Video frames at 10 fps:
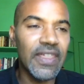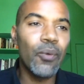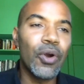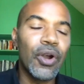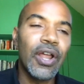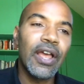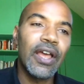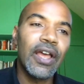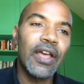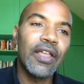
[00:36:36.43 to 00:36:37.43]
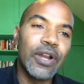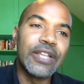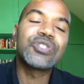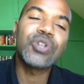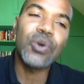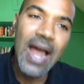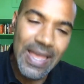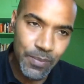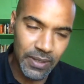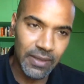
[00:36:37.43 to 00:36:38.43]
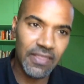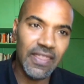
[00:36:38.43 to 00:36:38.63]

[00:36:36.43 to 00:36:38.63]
They were they were inscribing,